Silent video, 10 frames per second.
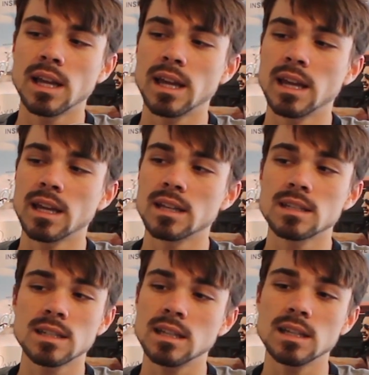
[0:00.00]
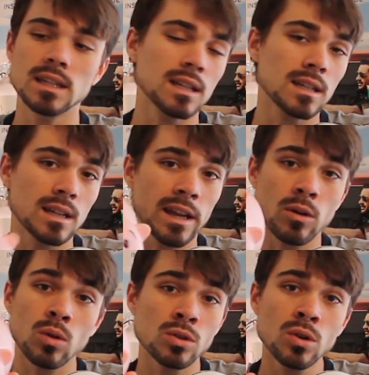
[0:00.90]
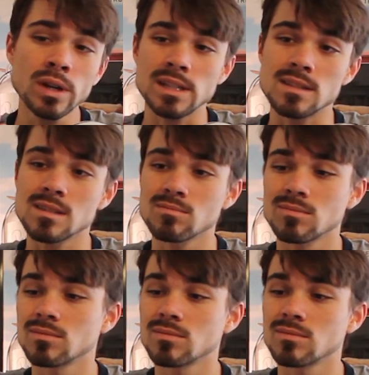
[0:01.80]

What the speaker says: and he can hold coins.